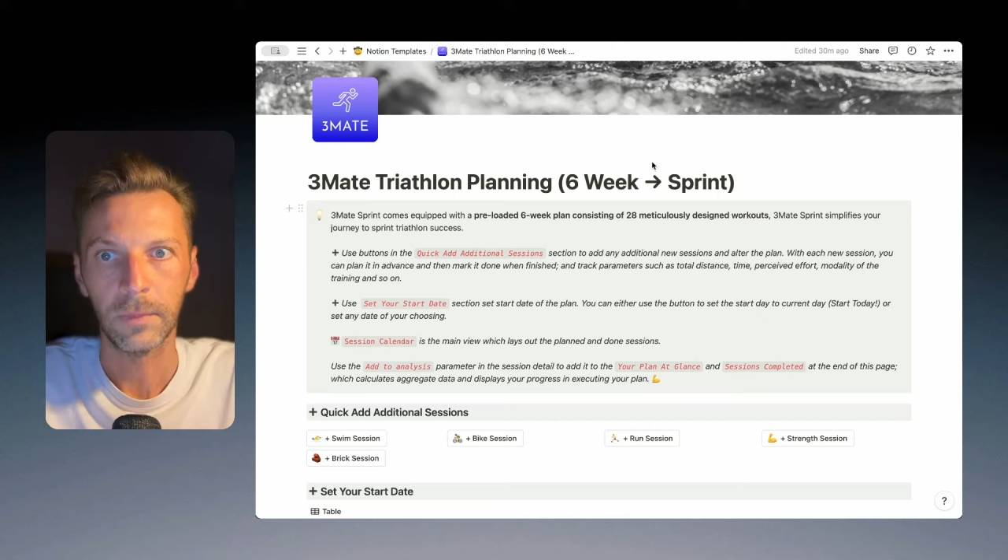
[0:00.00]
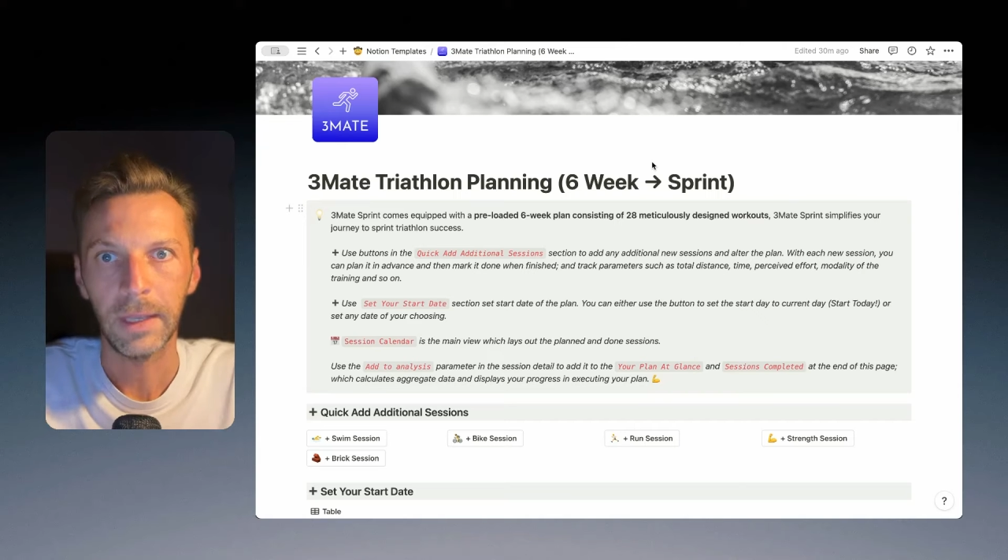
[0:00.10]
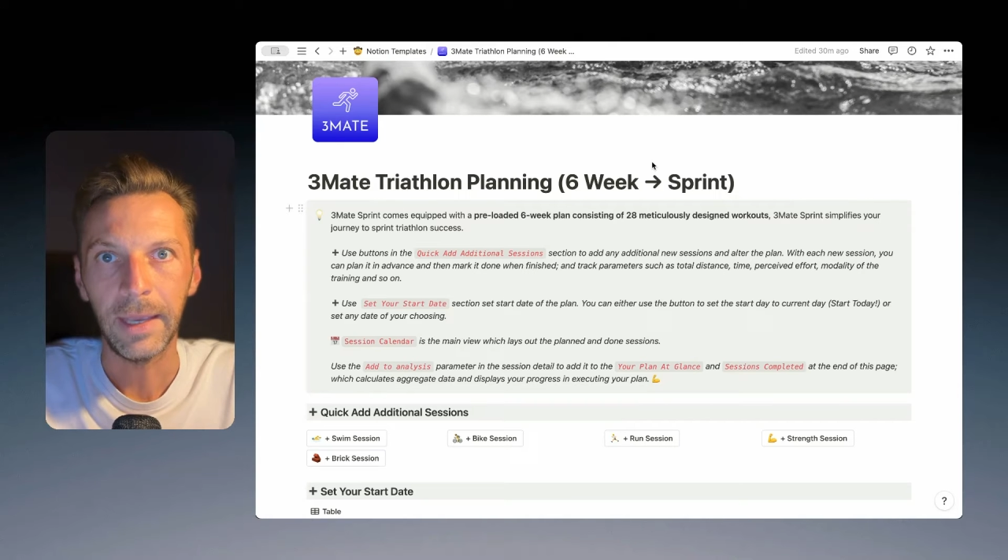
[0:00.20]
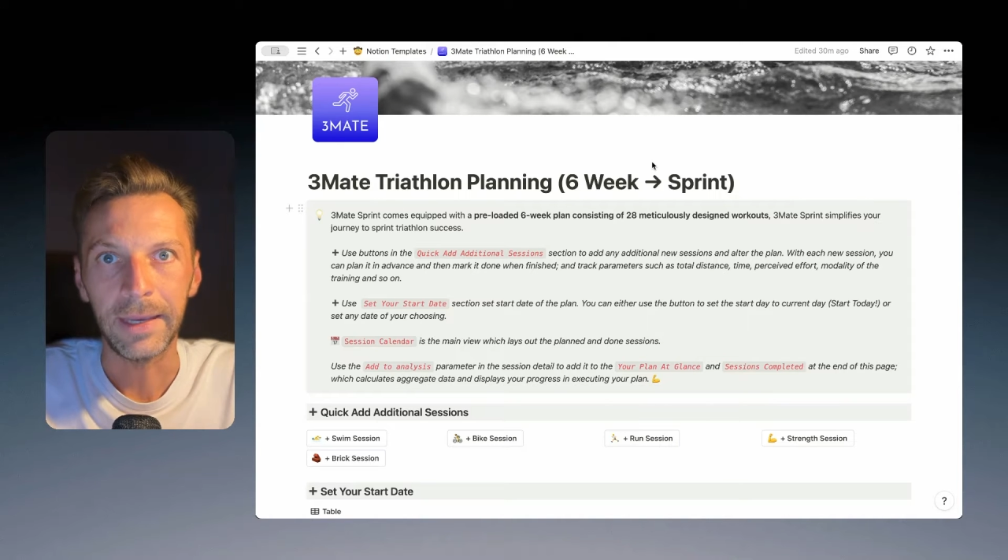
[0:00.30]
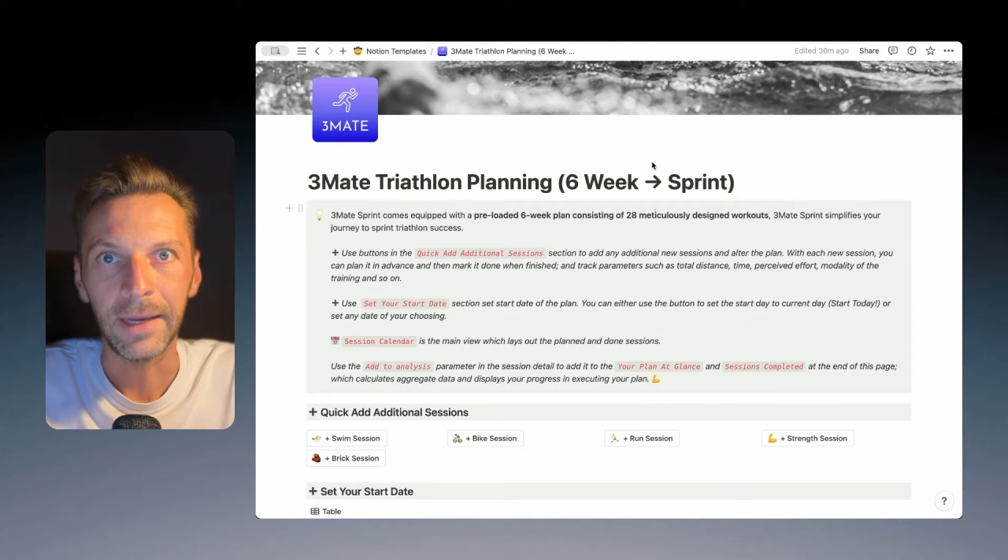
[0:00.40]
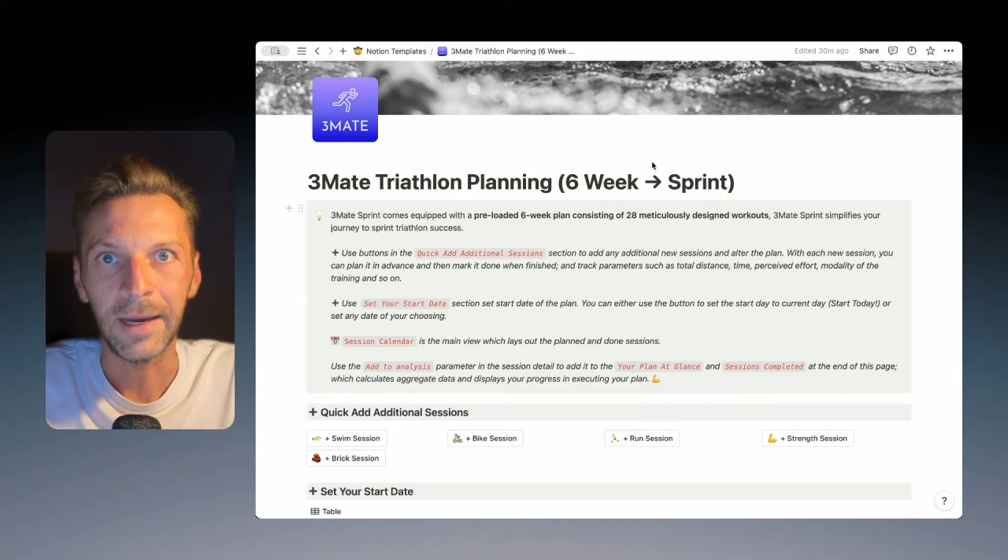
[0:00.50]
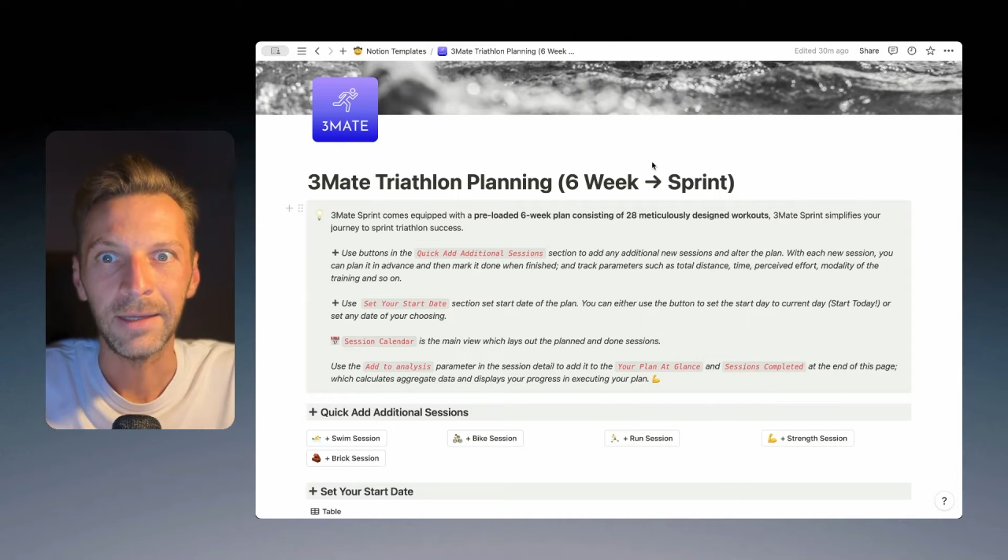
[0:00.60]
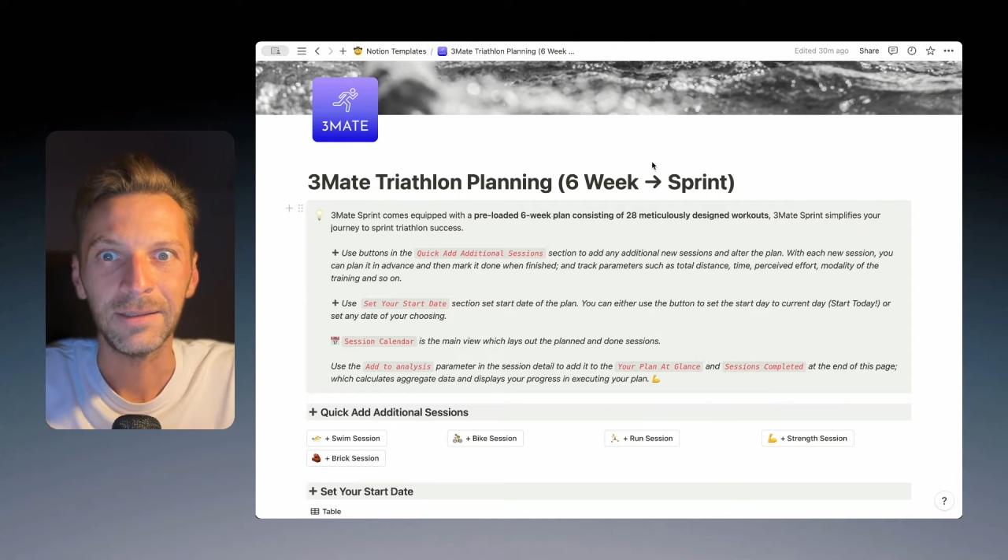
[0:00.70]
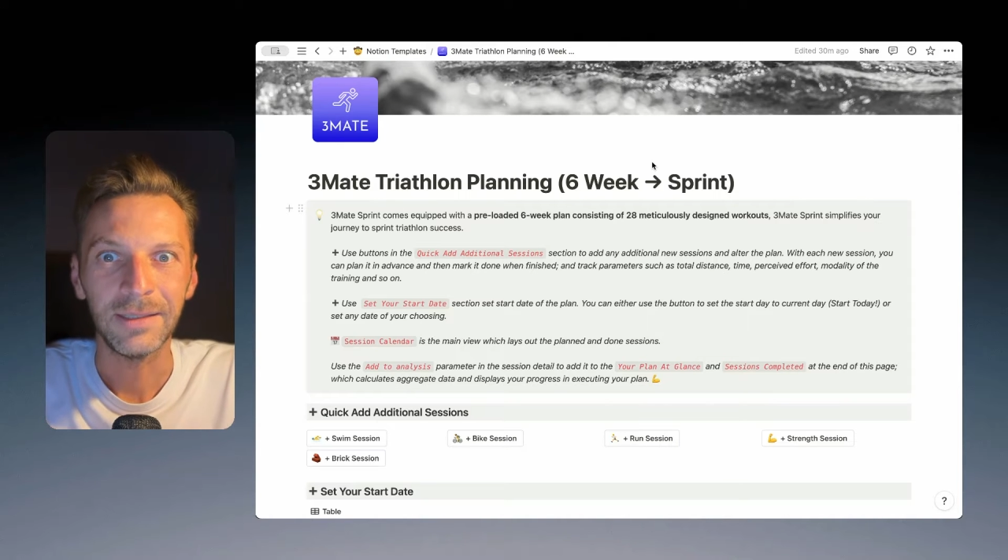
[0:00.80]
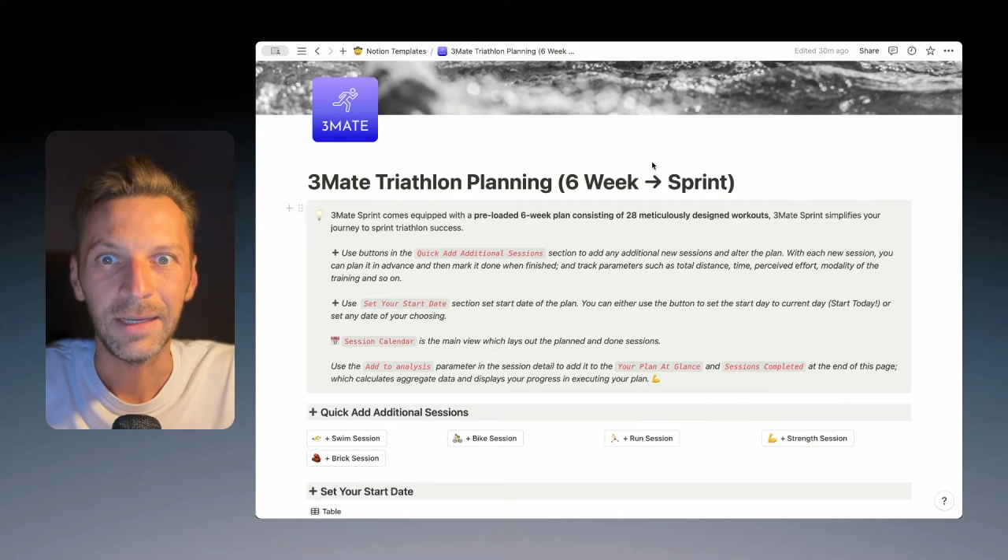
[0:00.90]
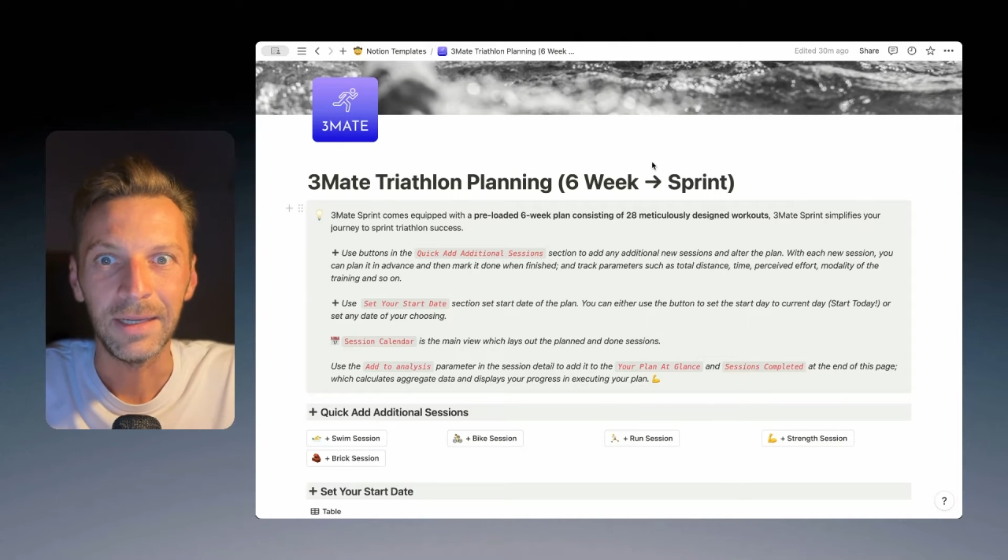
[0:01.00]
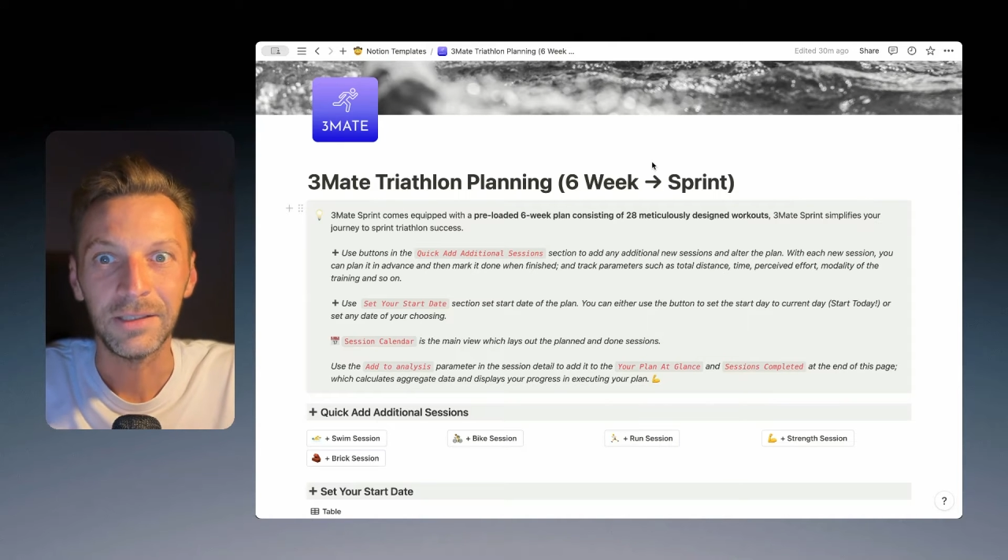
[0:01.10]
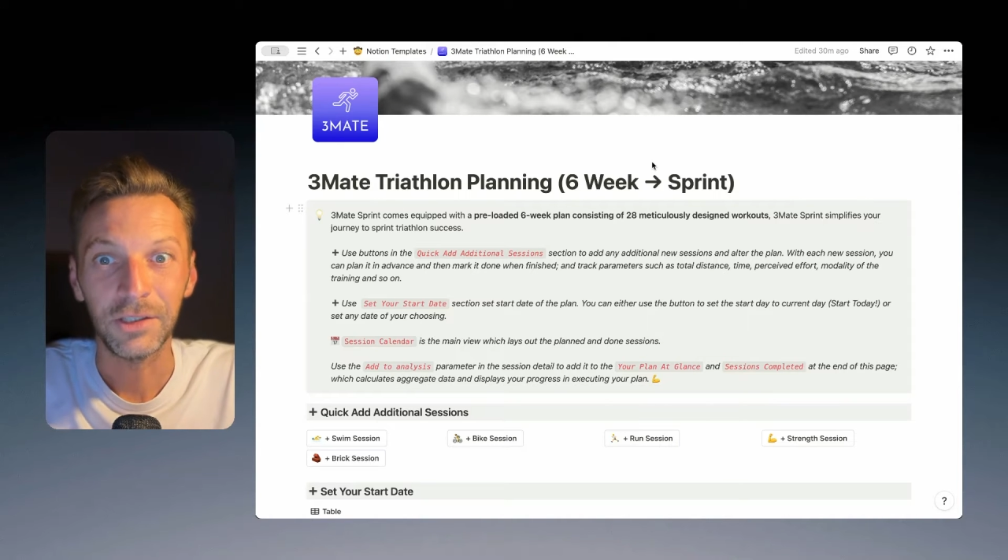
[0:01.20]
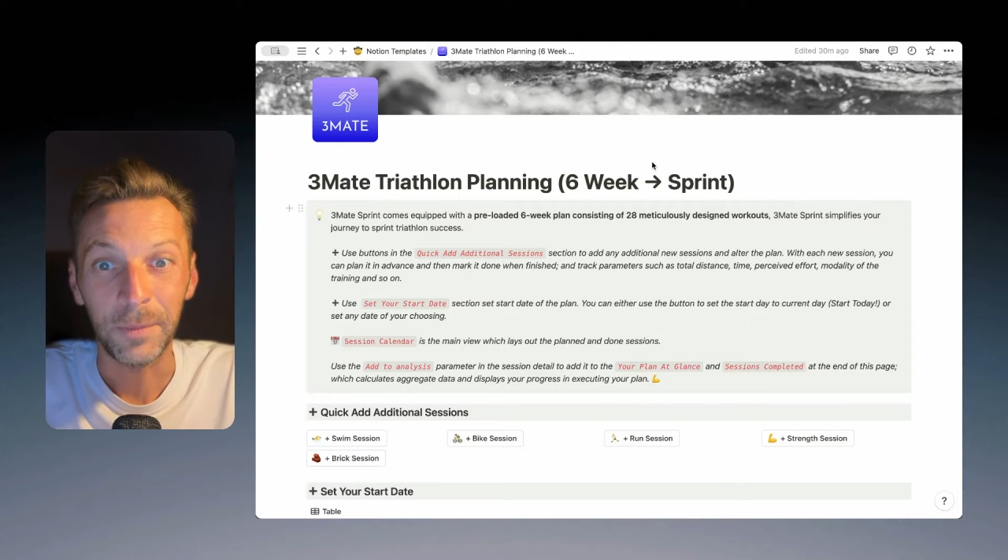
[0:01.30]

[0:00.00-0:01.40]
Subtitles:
Hey guys, it's